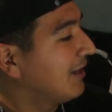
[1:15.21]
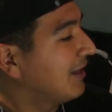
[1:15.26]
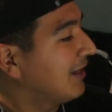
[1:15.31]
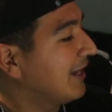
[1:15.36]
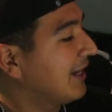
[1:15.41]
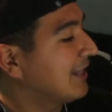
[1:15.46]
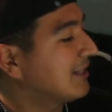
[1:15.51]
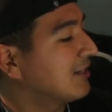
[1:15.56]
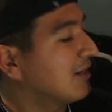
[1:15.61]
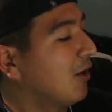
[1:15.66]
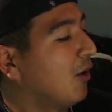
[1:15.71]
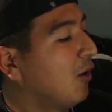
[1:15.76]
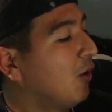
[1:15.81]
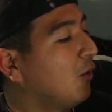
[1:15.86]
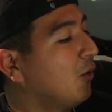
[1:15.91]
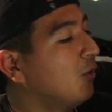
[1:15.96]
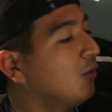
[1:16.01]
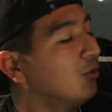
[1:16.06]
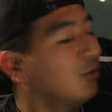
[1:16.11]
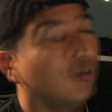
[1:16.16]
It's a
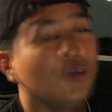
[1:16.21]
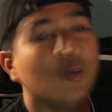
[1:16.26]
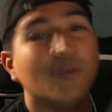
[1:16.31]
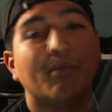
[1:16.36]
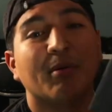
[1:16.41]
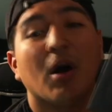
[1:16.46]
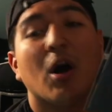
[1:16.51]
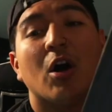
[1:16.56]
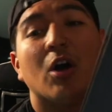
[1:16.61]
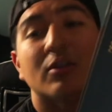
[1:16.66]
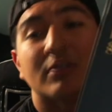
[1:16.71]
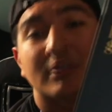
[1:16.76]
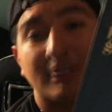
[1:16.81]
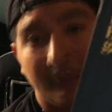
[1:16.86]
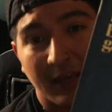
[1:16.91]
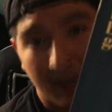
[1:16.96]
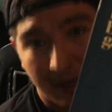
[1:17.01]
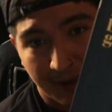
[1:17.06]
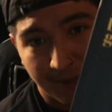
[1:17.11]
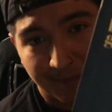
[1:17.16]
whole new balls
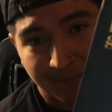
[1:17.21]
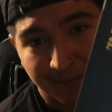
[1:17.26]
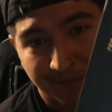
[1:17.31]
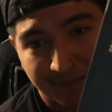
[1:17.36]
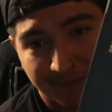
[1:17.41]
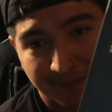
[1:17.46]
game.